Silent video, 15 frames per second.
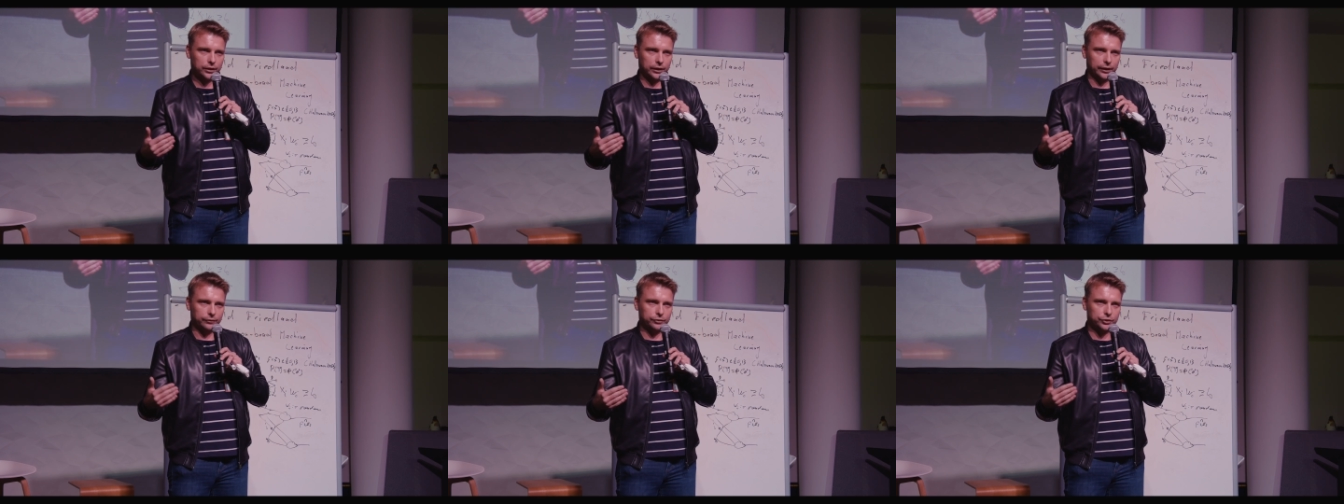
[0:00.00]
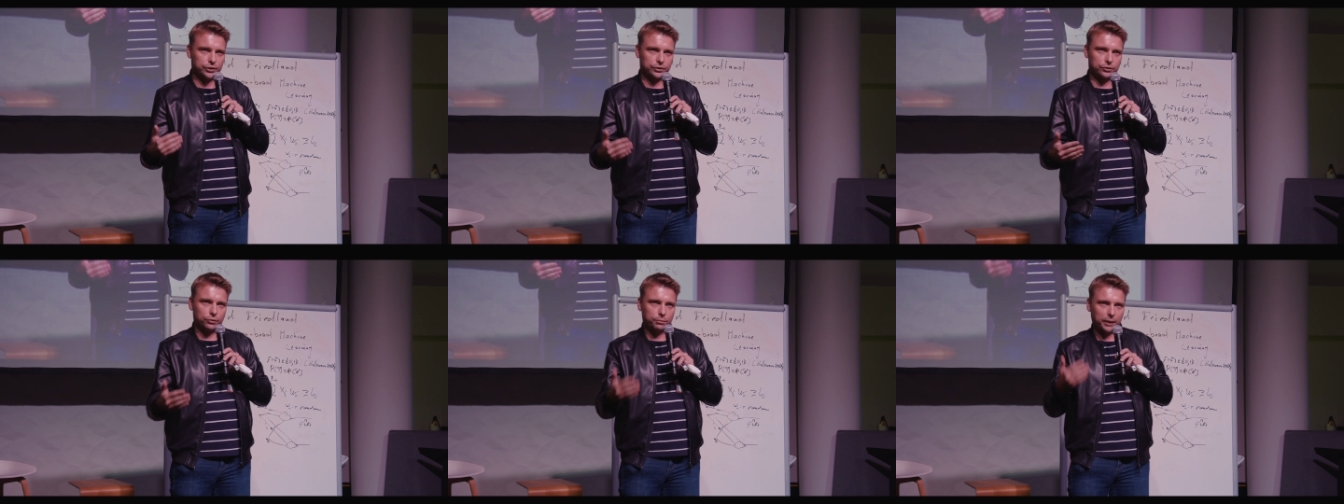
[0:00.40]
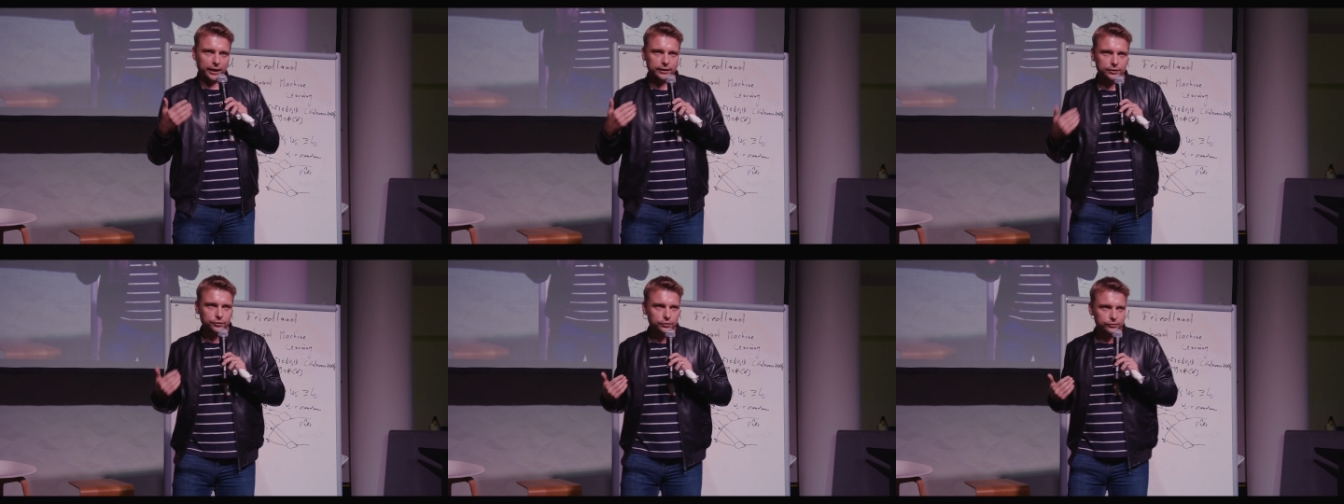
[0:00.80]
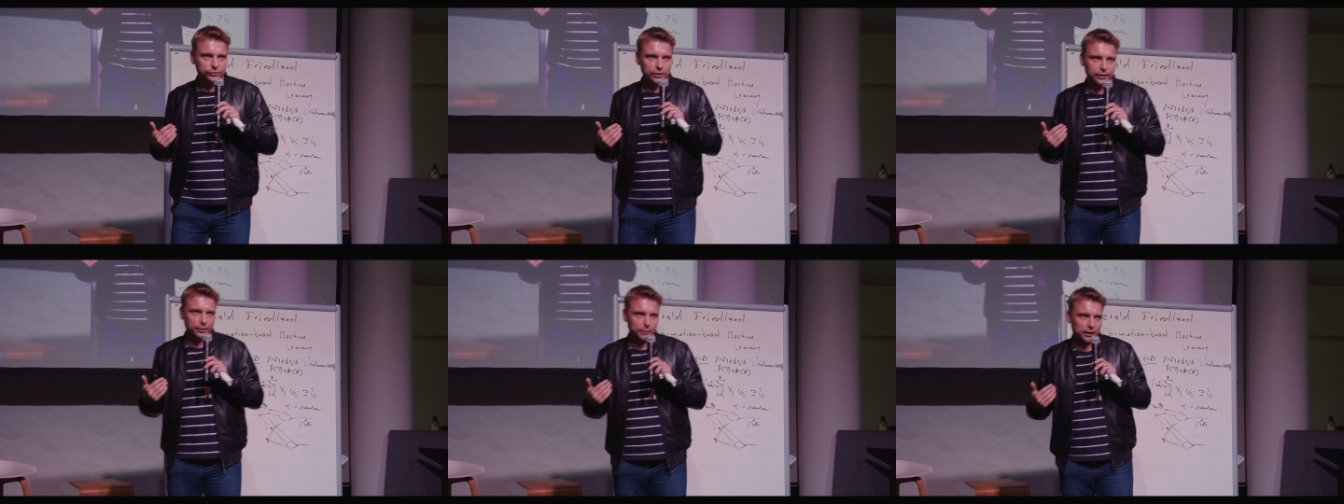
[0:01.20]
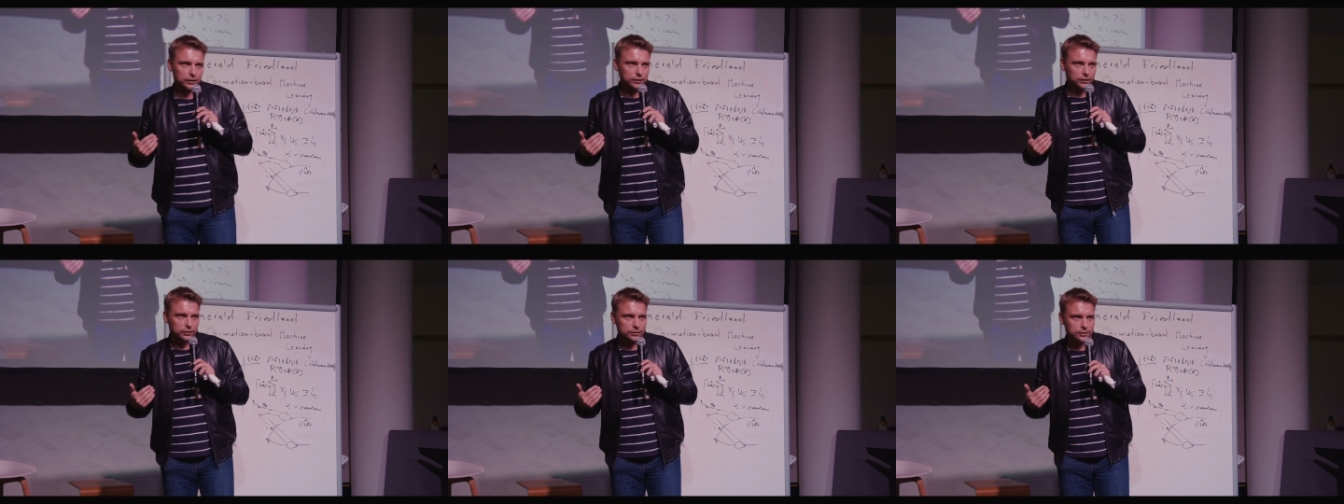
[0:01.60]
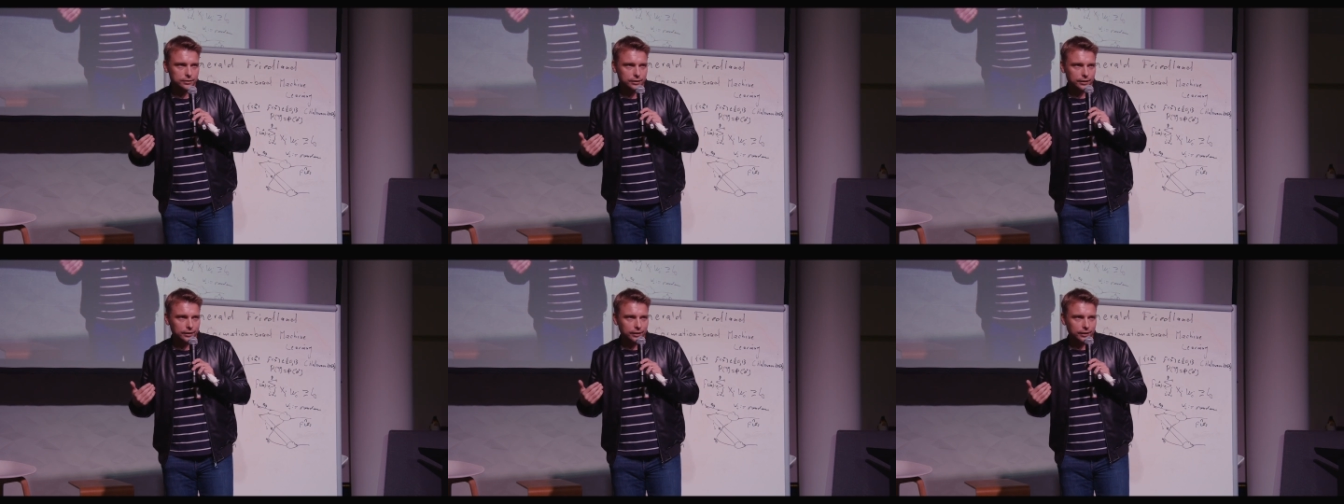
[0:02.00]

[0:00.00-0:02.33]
if you just go back to the fundamentals,